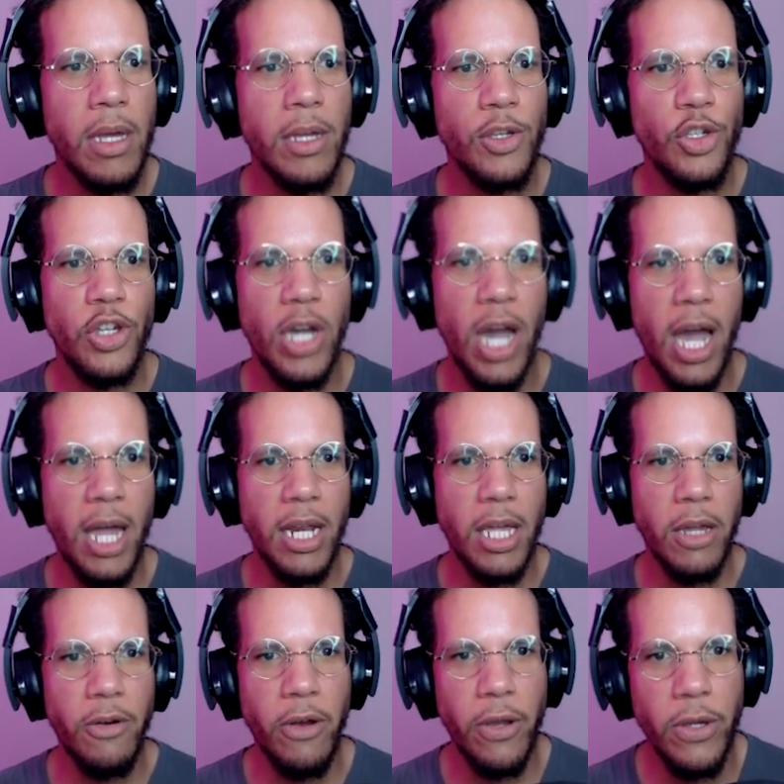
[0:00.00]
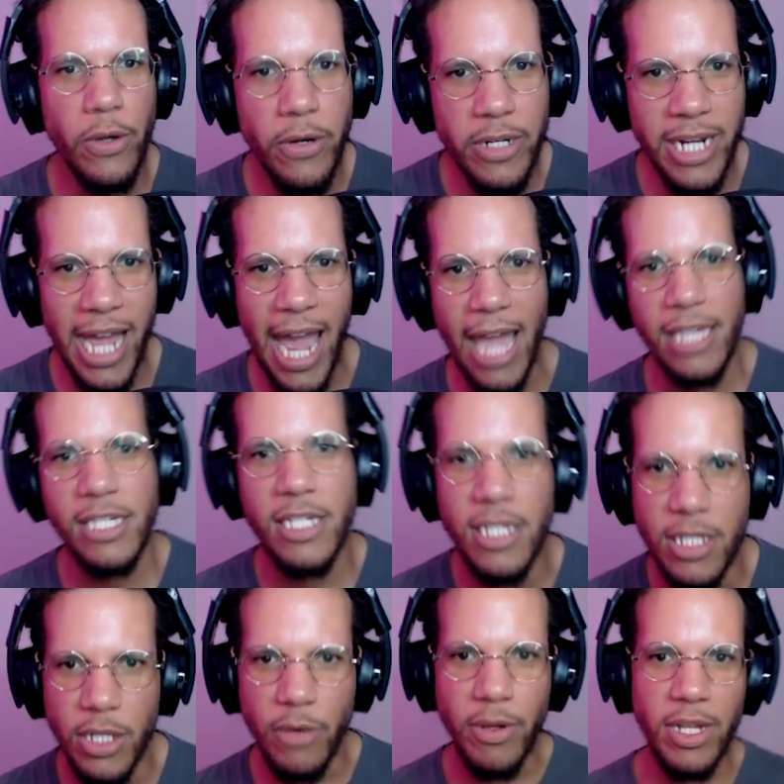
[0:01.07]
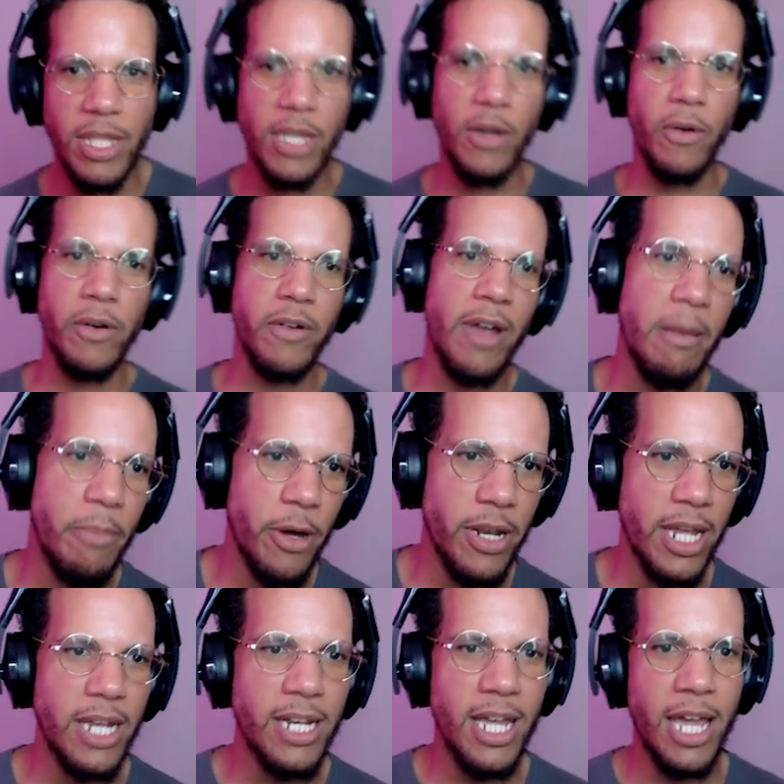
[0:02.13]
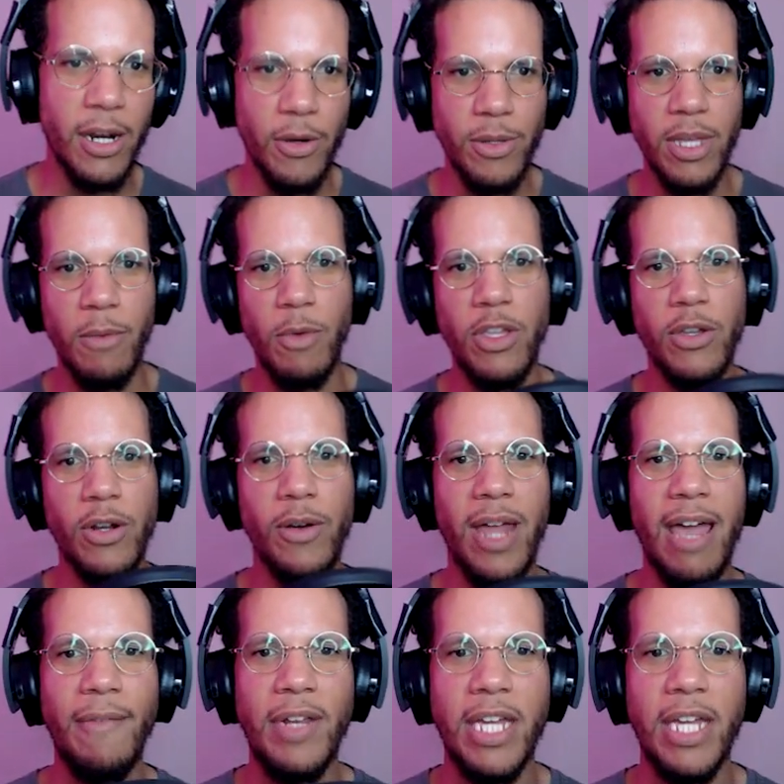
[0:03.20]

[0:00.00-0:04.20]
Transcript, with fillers: John, here are your tasks. Do it in the order I put it, and only when you don't have any